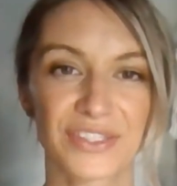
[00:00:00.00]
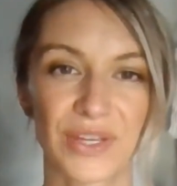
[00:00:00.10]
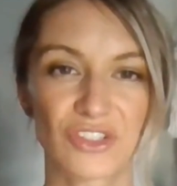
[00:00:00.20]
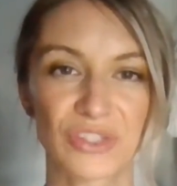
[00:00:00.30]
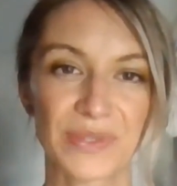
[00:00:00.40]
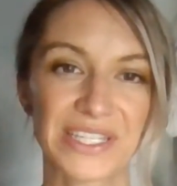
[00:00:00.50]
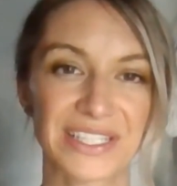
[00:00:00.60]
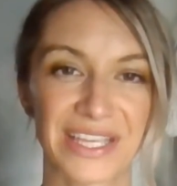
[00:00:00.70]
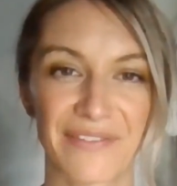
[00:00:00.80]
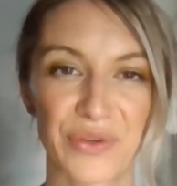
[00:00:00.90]
So I just wanted
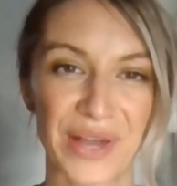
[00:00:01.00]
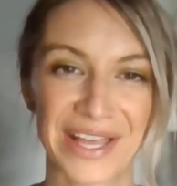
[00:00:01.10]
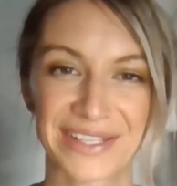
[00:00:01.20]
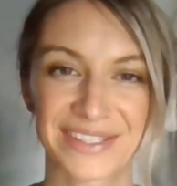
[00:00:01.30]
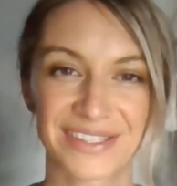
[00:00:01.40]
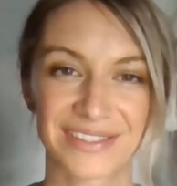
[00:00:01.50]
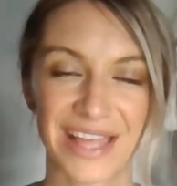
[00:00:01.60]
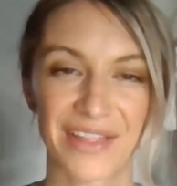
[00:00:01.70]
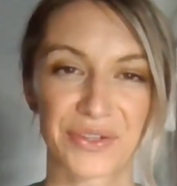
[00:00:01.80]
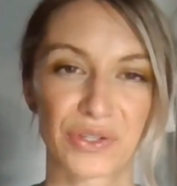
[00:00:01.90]
to give you guys
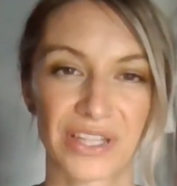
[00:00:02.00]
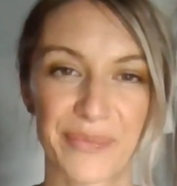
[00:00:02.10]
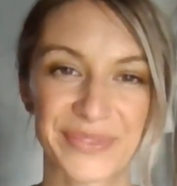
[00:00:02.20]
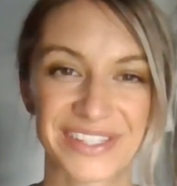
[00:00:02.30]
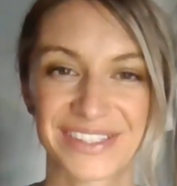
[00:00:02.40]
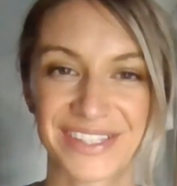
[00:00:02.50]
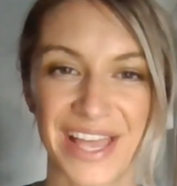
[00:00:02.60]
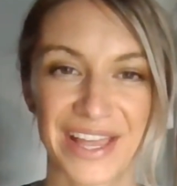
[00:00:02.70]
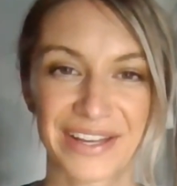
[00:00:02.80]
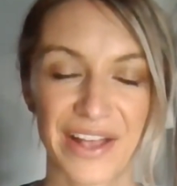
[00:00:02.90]
that little glimpse
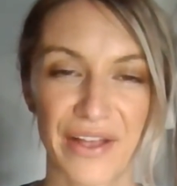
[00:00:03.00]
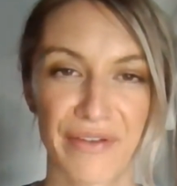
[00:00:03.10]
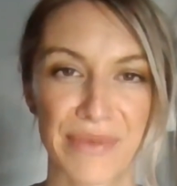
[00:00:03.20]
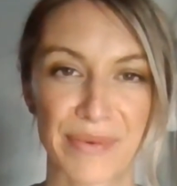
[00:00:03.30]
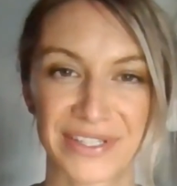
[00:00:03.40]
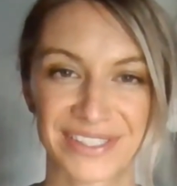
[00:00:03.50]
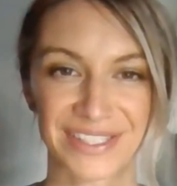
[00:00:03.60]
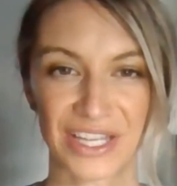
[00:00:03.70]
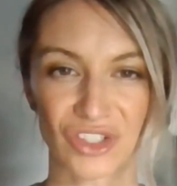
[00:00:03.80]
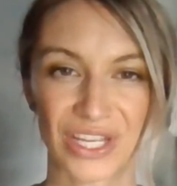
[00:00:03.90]
inside of my
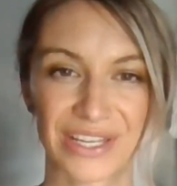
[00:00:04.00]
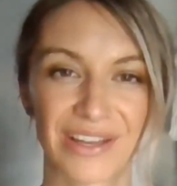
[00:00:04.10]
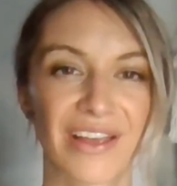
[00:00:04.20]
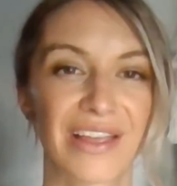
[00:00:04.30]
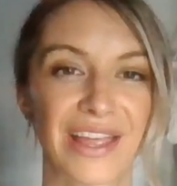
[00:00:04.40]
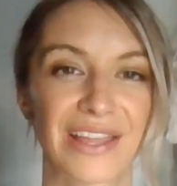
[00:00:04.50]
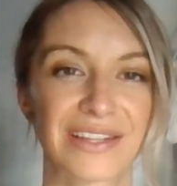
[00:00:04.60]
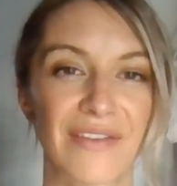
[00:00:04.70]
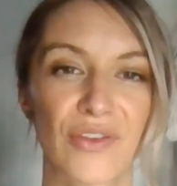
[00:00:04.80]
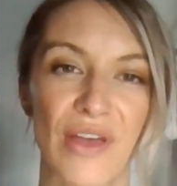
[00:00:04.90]
presentation
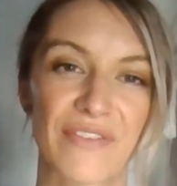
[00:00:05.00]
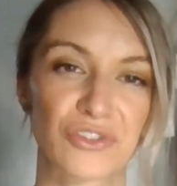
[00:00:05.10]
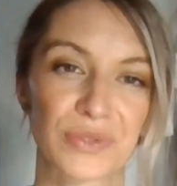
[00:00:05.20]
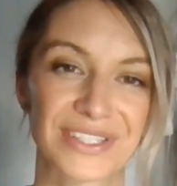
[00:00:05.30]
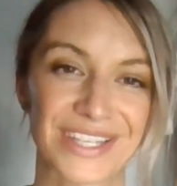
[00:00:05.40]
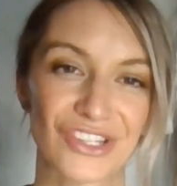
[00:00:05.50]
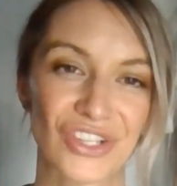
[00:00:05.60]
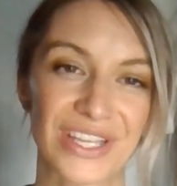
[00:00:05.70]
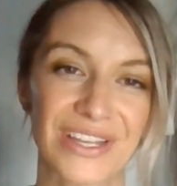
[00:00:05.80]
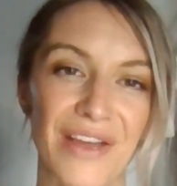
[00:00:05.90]
and give you that
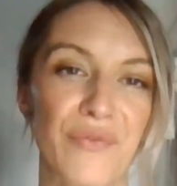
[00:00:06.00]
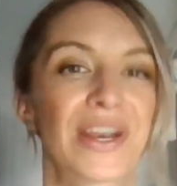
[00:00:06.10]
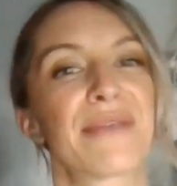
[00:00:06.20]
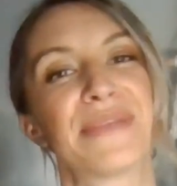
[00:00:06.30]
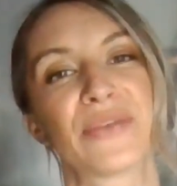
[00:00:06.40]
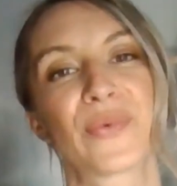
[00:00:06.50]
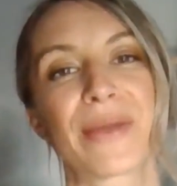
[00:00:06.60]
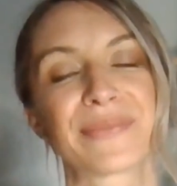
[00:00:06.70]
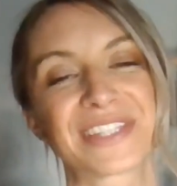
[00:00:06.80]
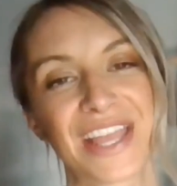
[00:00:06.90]
visualization of what I mean when
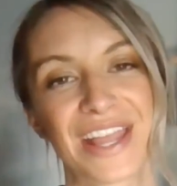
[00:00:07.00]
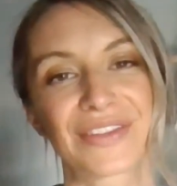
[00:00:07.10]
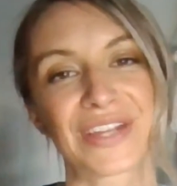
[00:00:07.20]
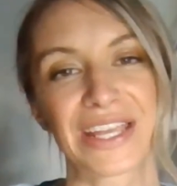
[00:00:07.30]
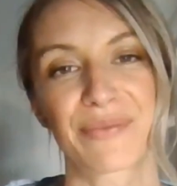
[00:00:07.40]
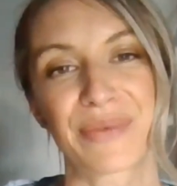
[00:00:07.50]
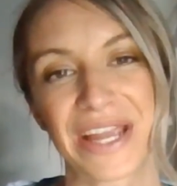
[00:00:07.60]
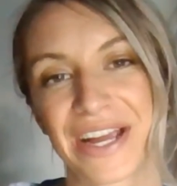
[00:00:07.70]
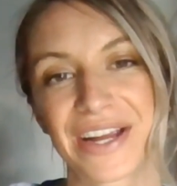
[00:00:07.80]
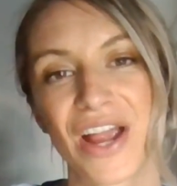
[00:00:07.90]
I'm saying that I
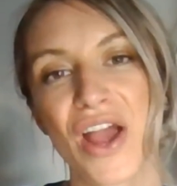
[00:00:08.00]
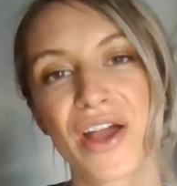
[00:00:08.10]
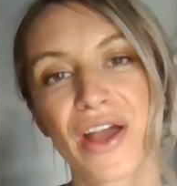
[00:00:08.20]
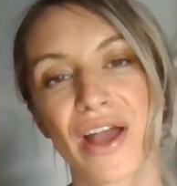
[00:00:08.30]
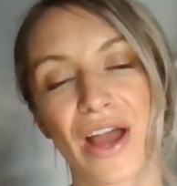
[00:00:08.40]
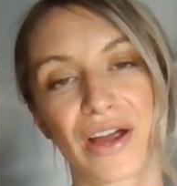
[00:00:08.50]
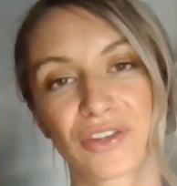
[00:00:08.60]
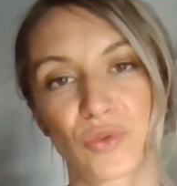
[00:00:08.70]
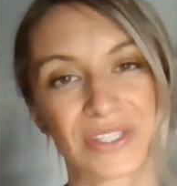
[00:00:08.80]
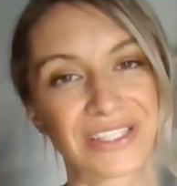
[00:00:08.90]
compare our
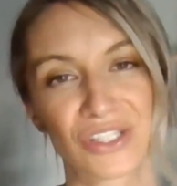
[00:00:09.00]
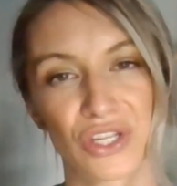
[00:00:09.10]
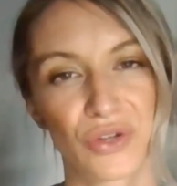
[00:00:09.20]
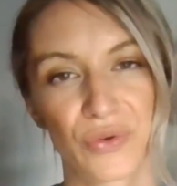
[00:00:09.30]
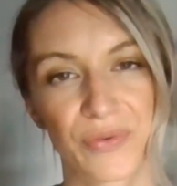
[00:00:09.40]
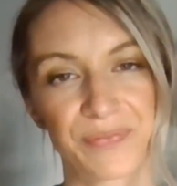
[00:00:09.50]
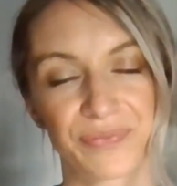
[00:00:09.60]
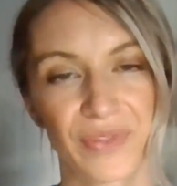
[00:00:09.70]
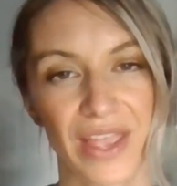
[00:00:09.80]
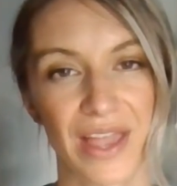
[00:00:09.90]
choices to
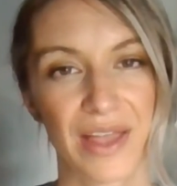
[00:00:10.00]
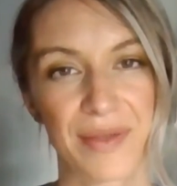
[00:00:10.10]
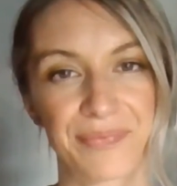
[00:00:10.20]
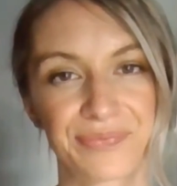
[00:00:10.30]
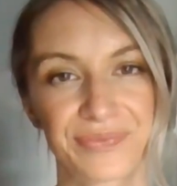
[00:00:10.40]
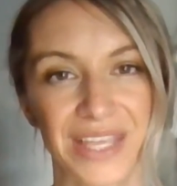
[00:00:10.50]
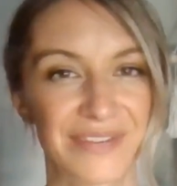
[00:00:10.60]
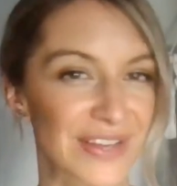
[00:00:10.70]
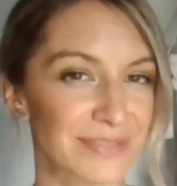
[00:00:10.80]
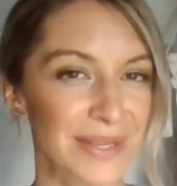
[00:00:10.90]
um,
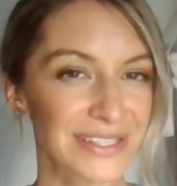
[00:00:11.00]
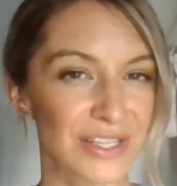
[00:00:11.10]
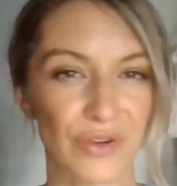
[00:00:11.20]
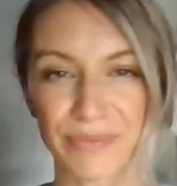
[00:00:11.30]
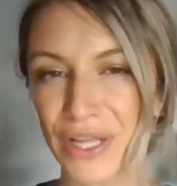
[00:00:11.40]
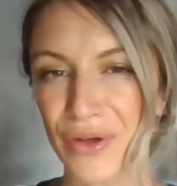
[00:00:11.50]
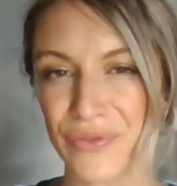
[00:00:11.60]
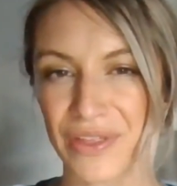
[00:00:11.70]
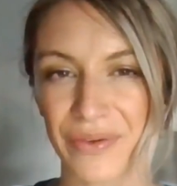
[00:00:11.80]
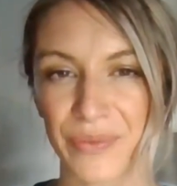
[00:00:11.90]
investments in
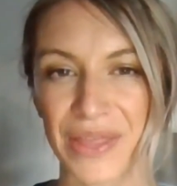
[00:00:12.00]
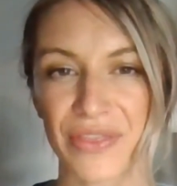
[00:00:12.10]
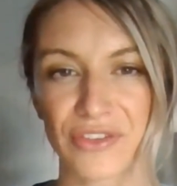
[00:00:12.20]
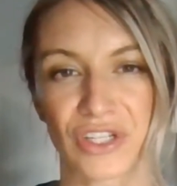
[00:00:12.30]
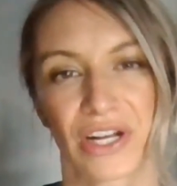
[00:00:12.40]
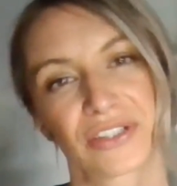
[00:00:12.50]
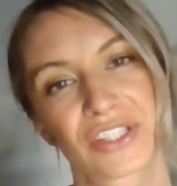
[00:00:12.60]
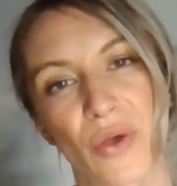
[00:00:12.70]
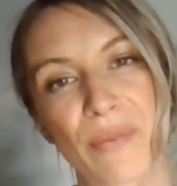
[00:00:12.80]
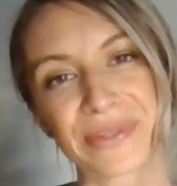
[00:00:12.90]
crypto, the way the charts
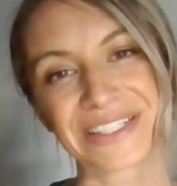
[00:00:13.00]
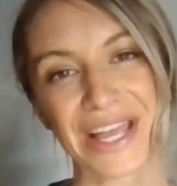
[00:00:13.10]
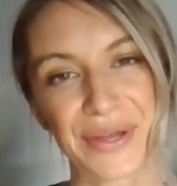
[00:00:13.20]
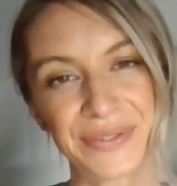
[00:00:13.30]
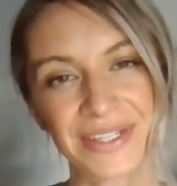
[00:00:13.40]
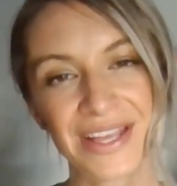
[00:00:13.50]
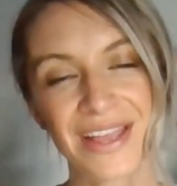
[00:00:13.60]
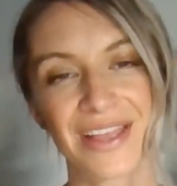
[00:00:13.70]
go up and down.